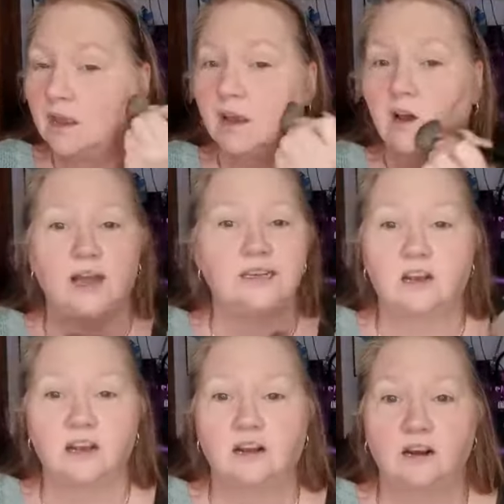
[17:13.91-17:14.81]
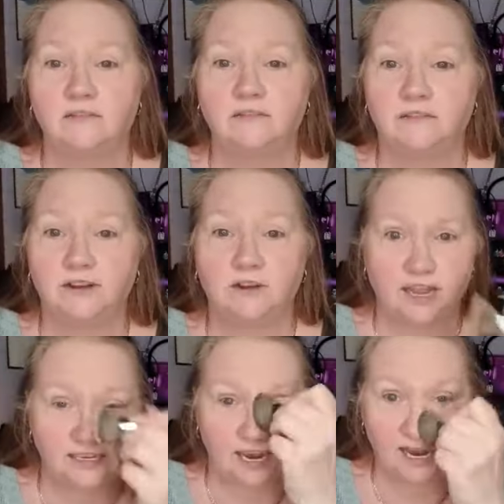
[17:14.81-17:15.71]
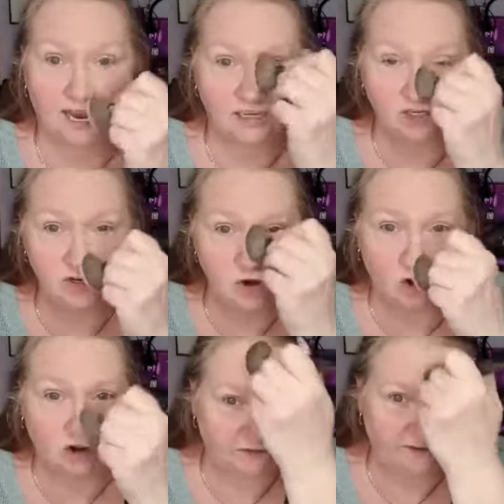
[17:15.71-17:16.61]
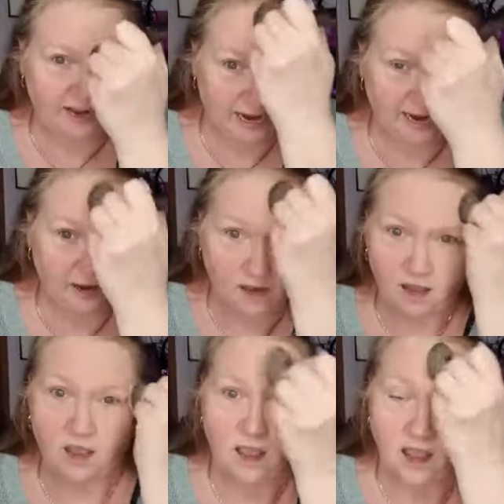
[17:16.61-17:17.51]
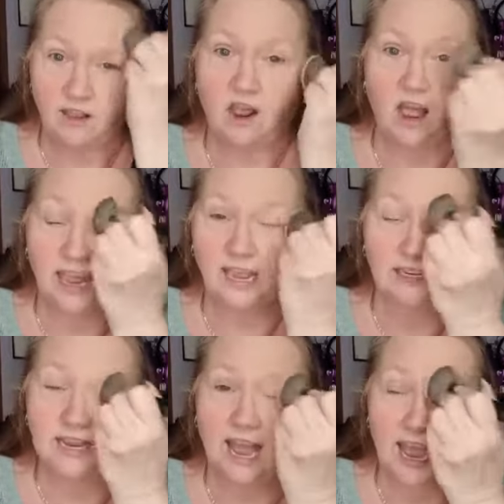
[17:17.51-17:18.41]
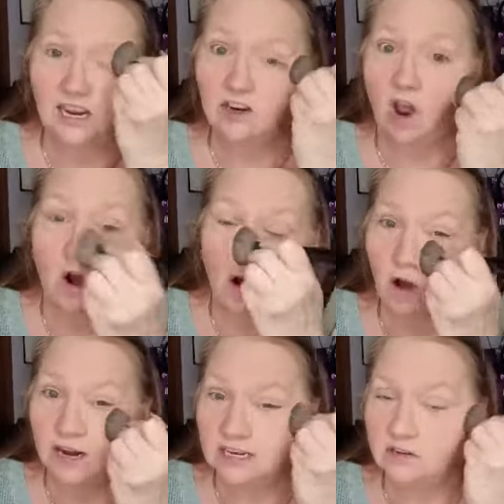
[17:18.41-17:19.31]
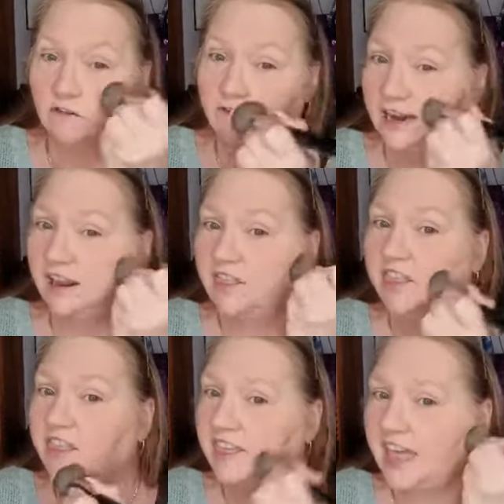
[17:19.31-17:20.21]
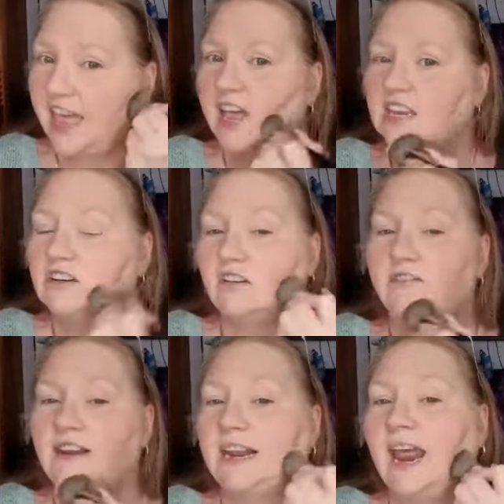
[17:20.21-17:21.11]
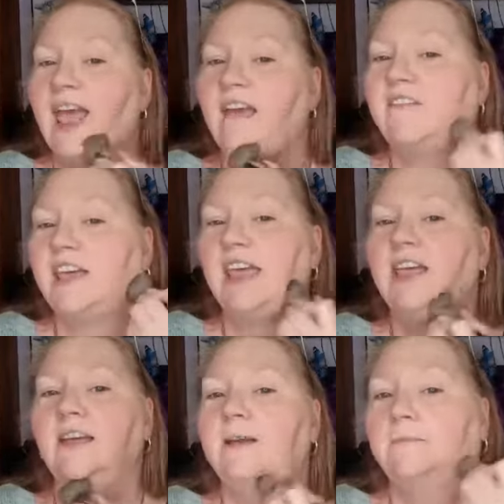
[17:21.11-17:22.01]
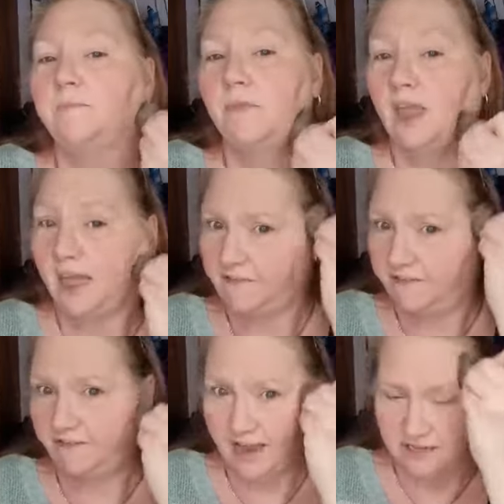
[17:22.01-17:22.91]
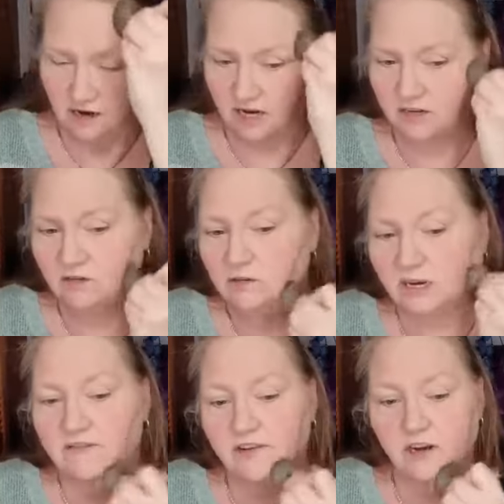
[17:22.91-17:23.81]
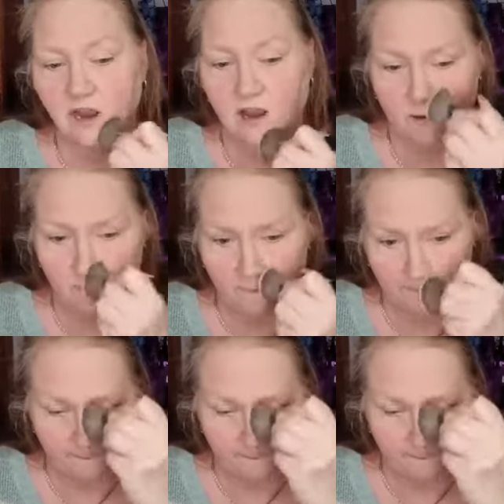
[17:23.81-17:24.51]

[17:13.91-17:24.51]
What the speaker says: Guys, I can't even feel this. It is not feeling like it's caked on. It's not feeling thick. It's not feeling heavy. In fact, I do not even know